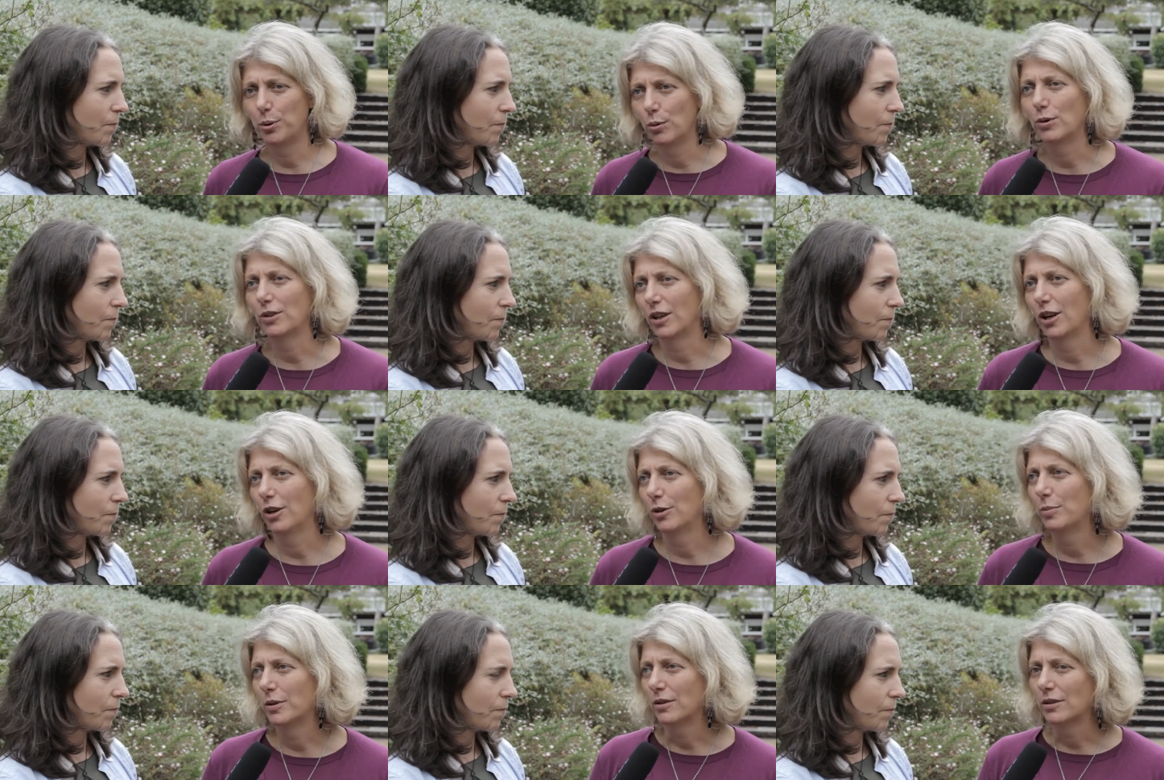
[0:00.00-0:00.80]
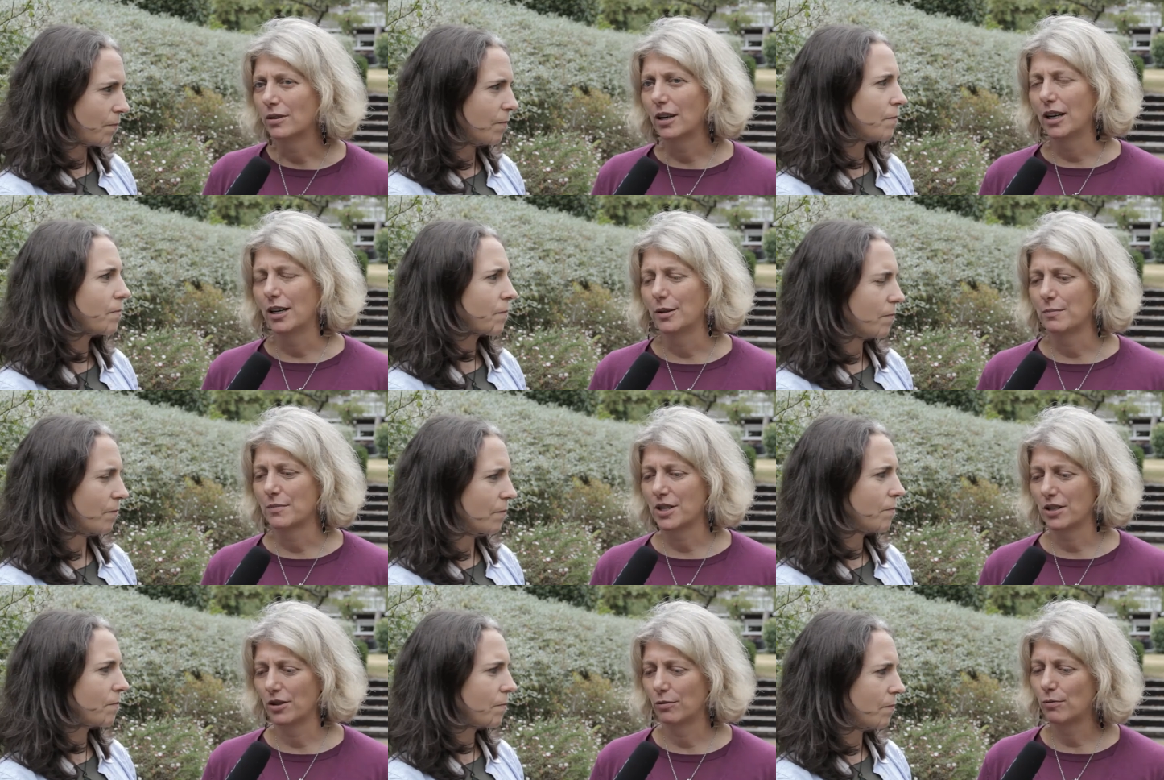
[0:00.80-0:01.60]
Speaker 1: born global. Um,
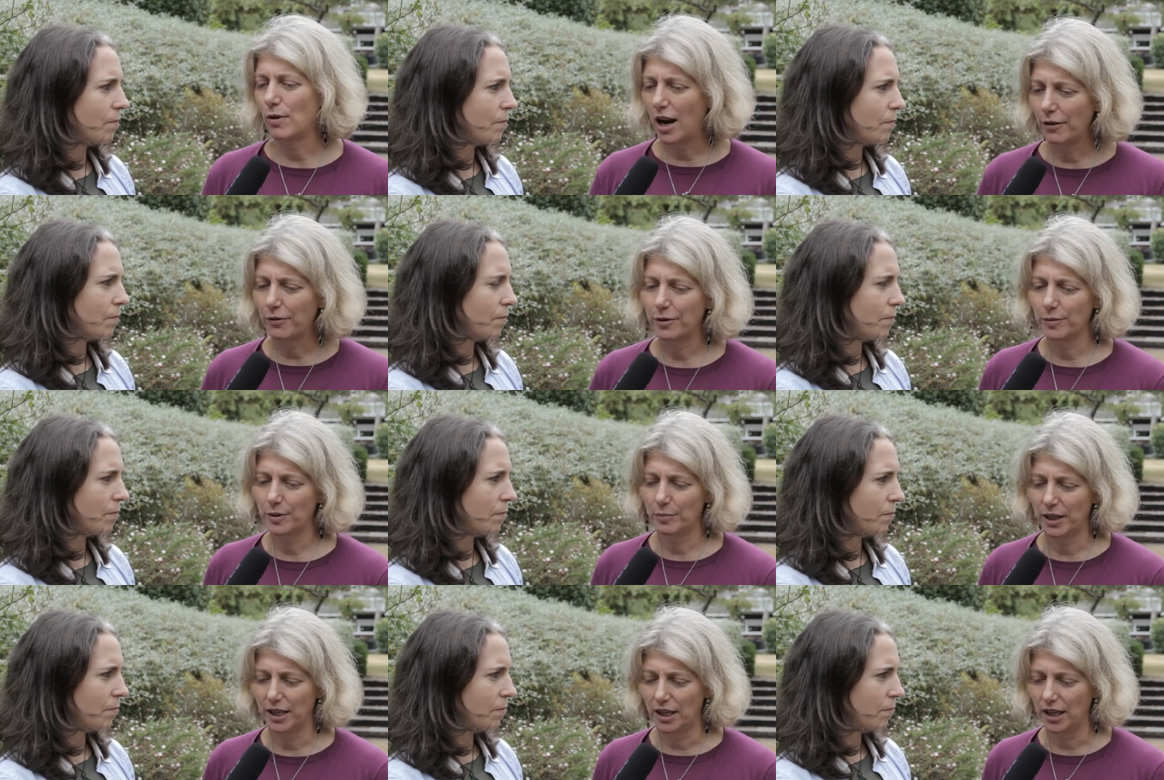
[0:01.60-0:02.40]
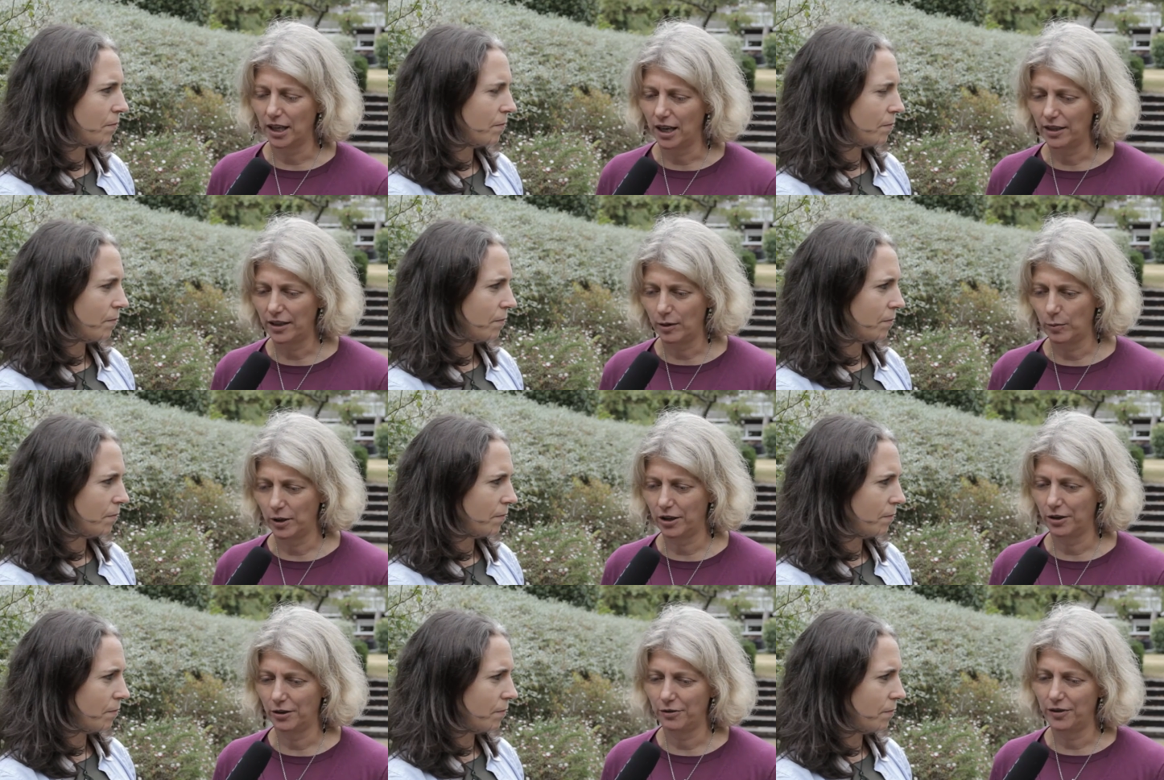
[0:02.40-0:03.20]
so, right from the beginning, I think we're
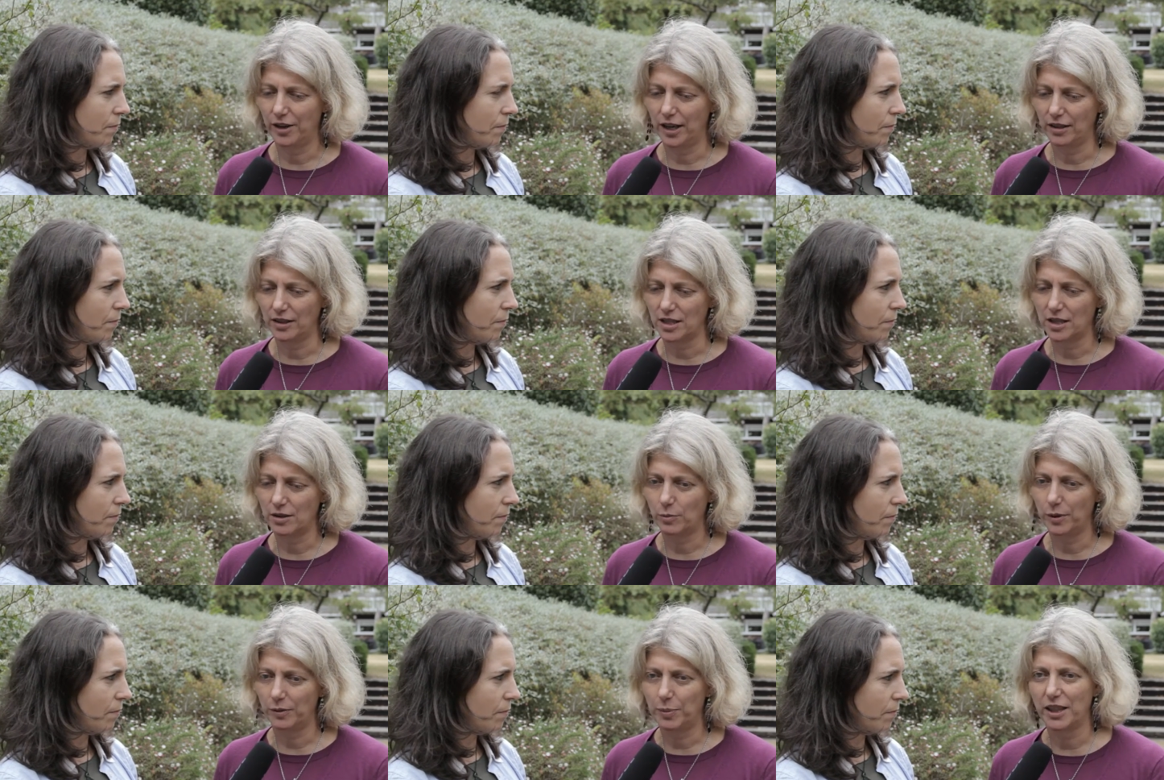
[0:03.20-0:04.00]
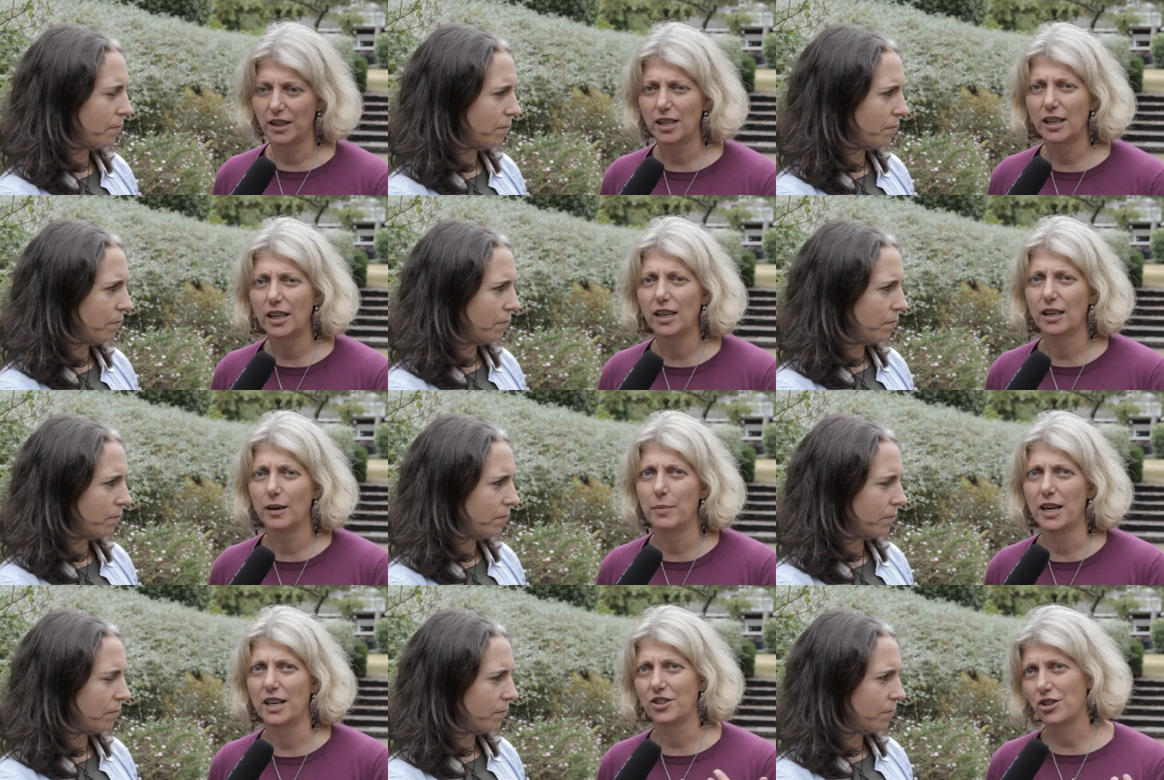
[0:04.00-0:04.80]
going to find we've been thinking
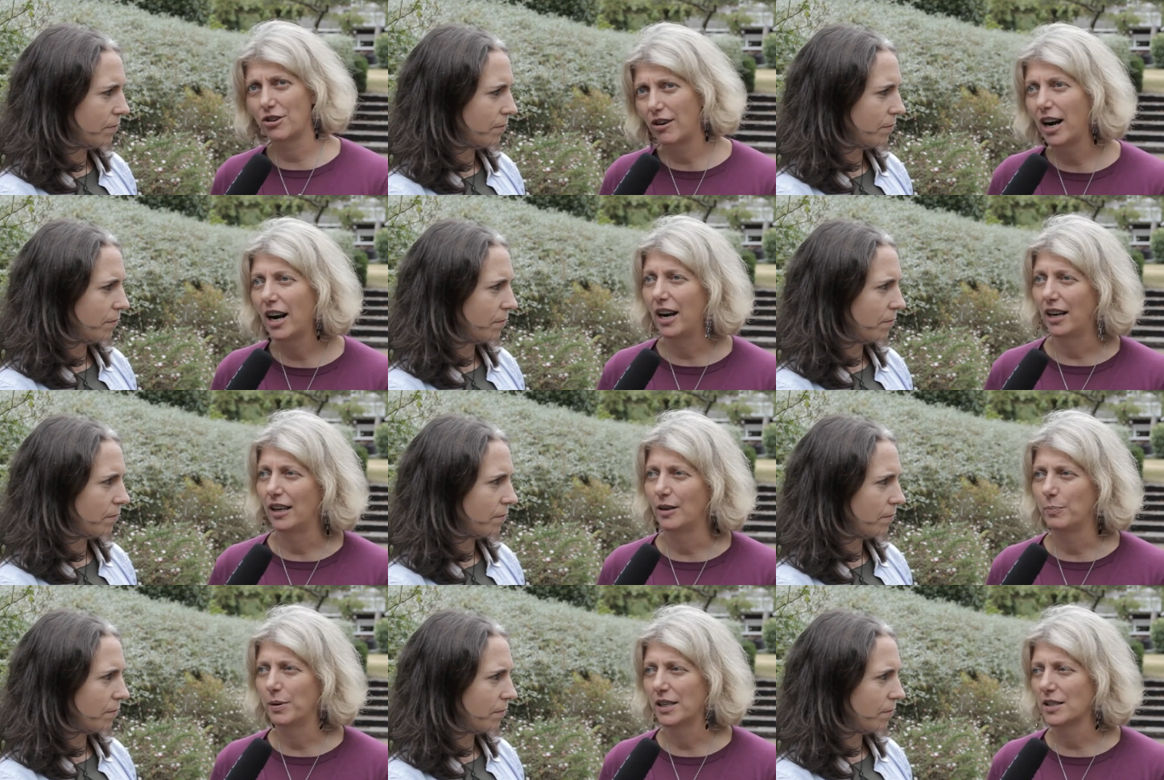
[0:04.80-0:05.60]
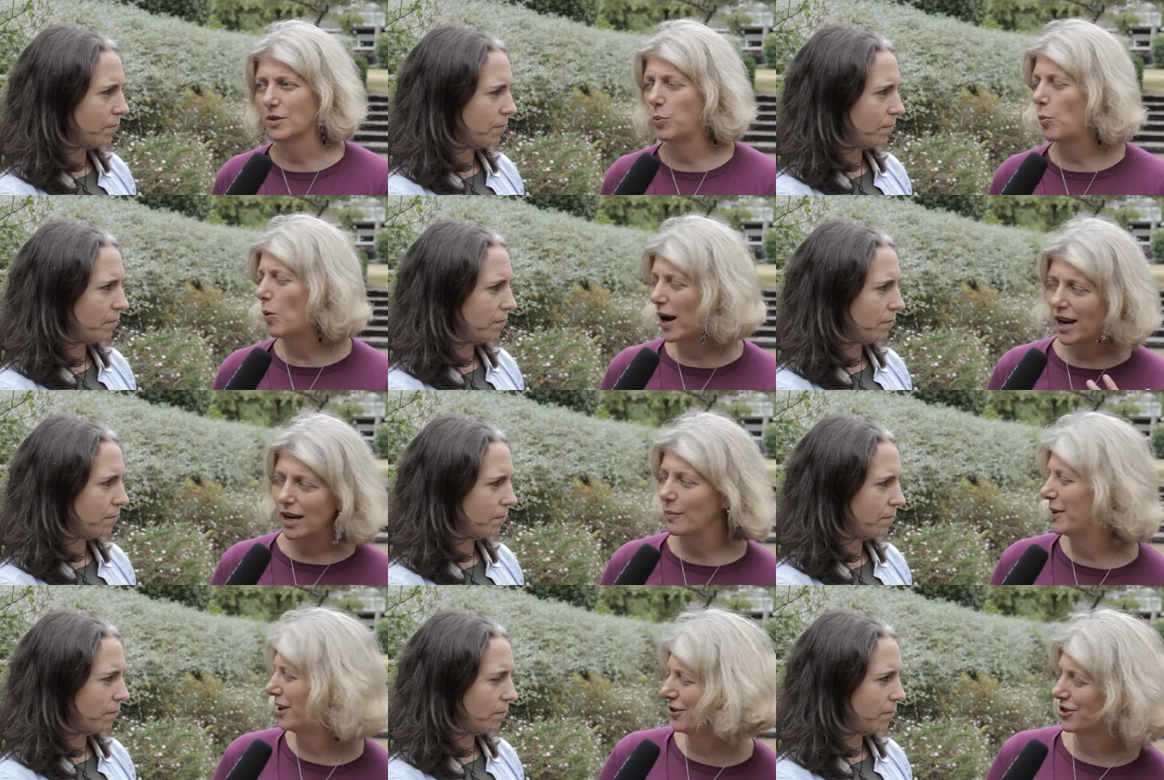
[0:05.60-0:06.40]
about trade, but it's way
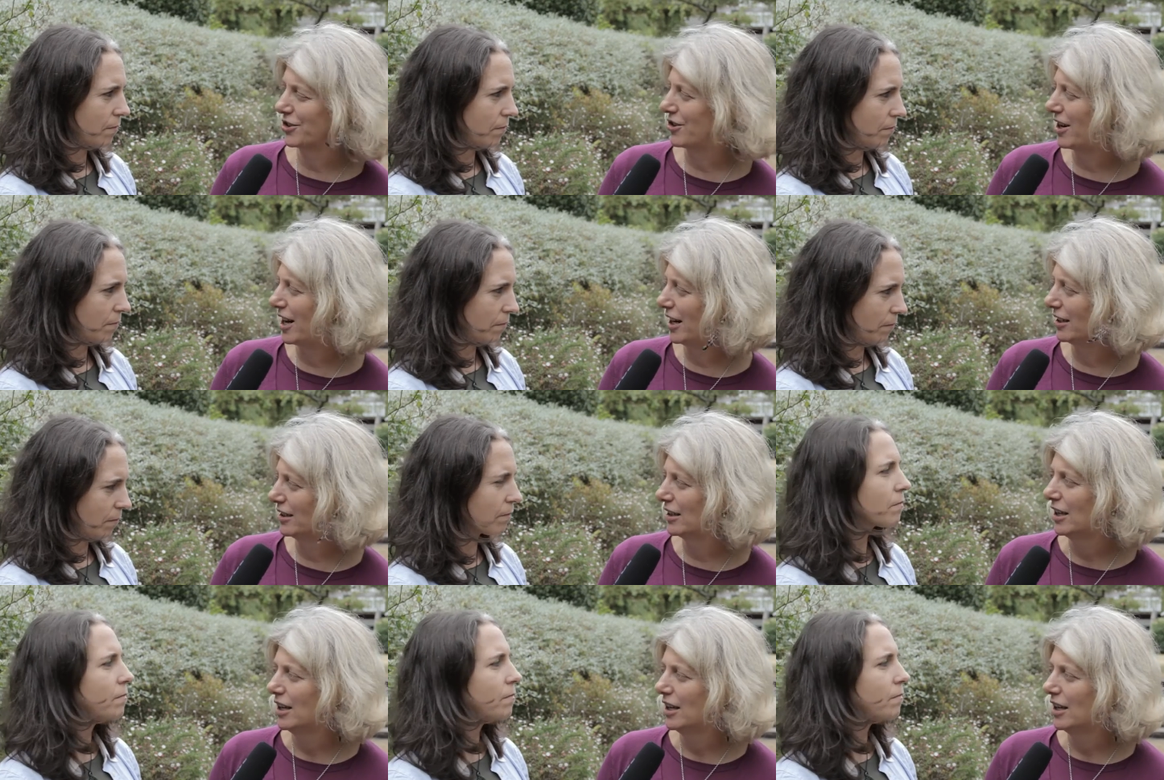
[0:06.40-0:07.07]
beyond trade.